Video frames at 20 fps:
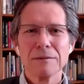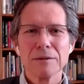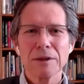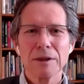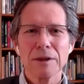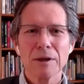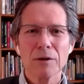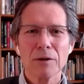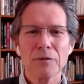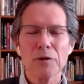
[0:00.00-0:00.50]

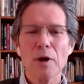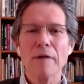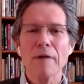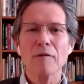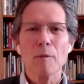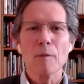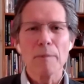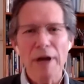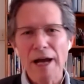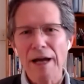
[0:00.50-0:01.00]
if you have
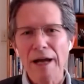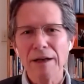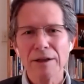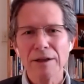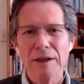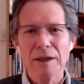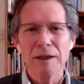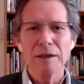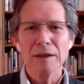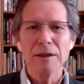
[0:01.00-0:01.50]
a
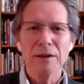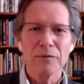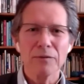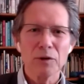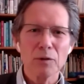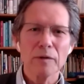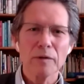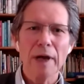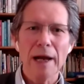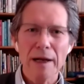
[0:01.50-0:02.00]
backache,
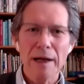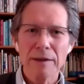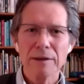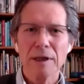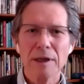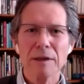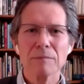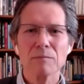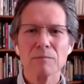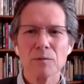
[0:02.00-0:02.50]
if you've had
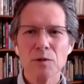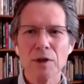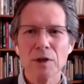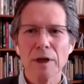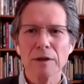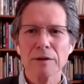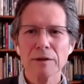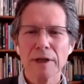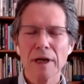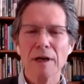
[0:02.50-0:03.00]
that
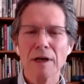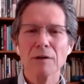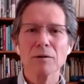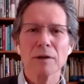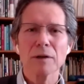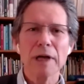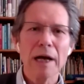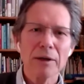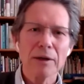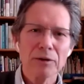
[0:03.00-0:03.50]
checked out or
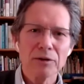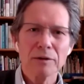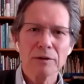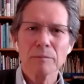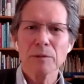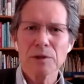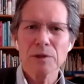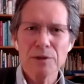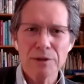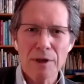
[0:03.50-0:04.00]
gotten
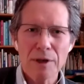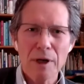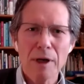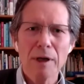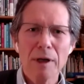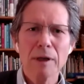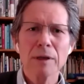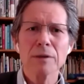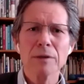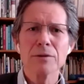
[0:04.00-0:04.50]
some
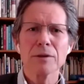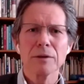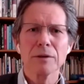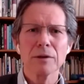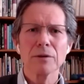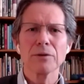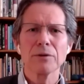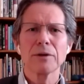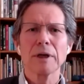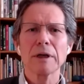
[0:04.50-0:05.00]
massage,
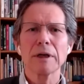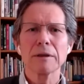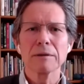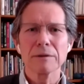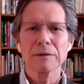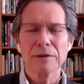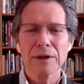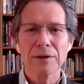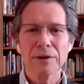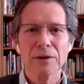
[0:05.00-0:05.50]

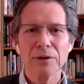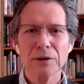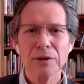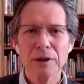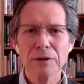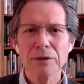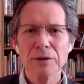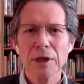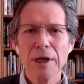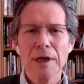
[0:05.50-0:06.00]
done the
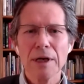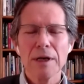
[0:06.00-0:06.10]
things,